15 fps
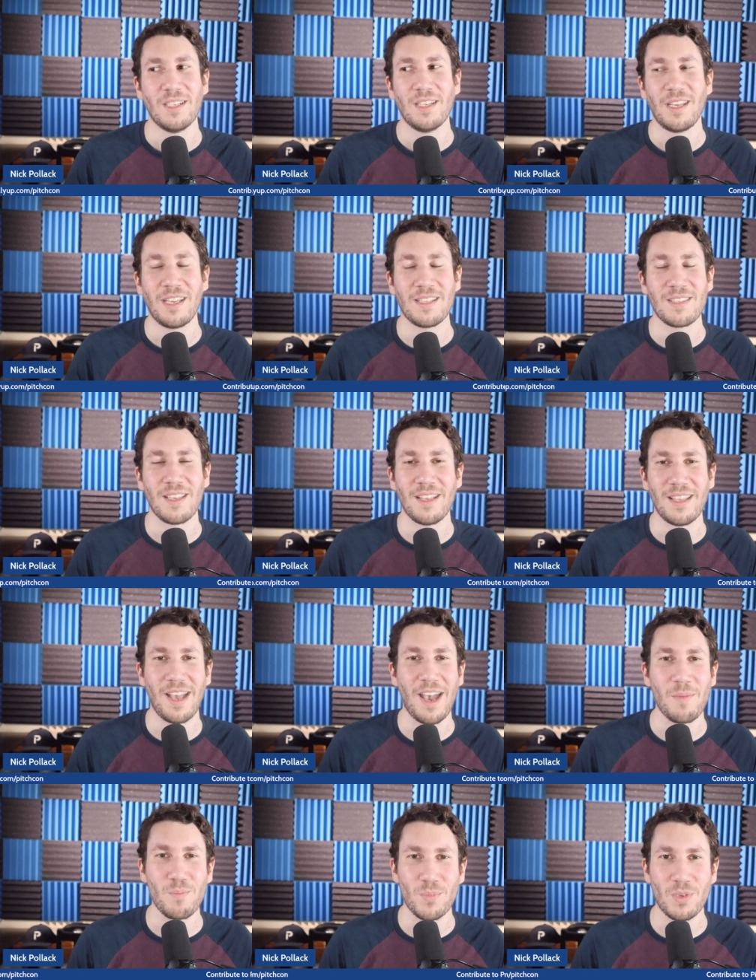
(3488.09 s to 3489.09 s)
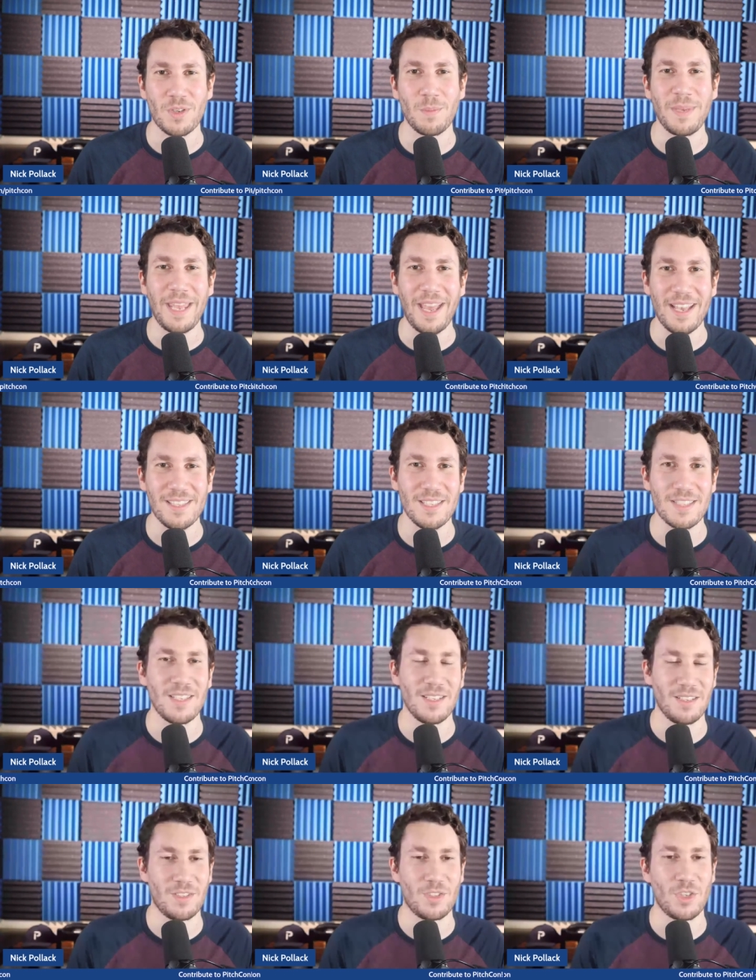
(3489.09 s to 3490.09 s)
It, it, eh, I'm going to be
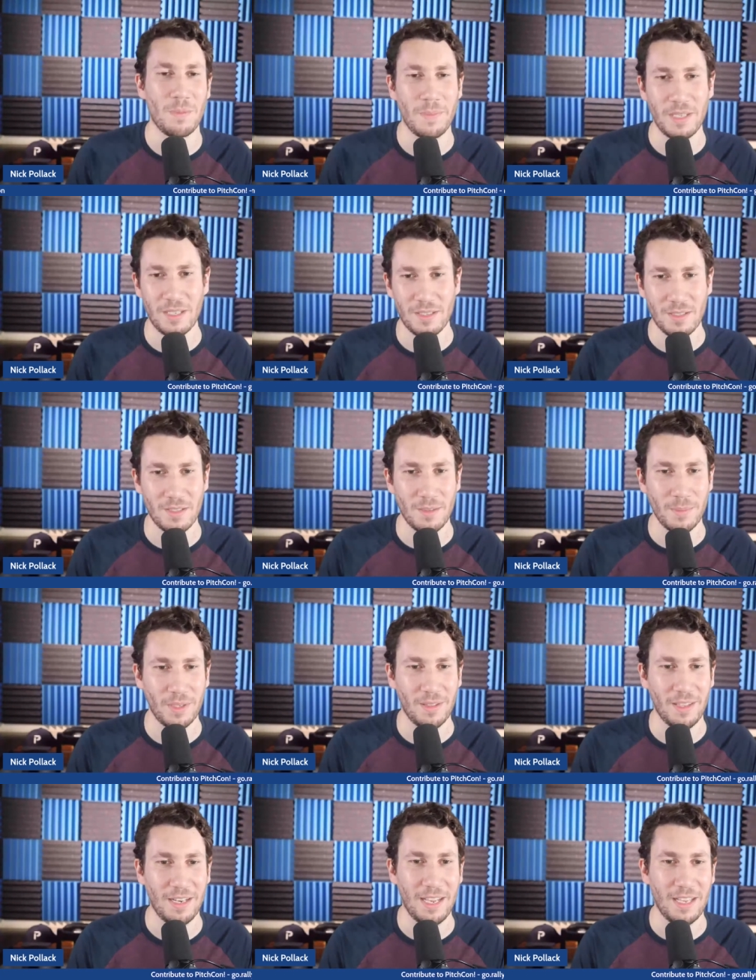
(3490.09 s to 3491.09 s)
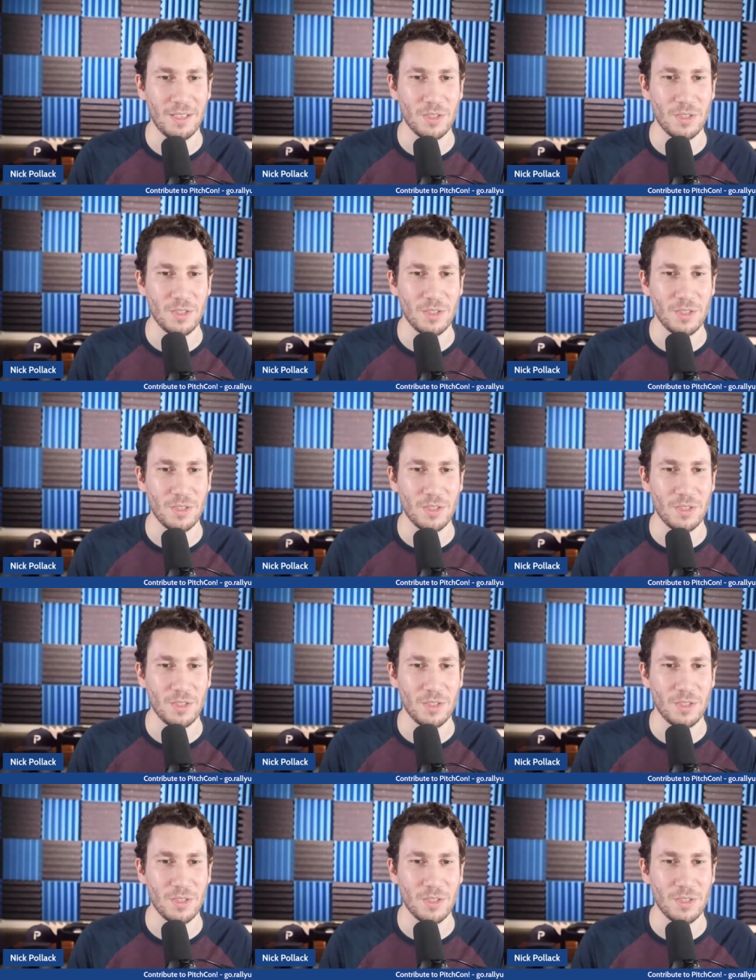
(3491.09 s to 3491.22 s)
hesitant jumping into the McClanahan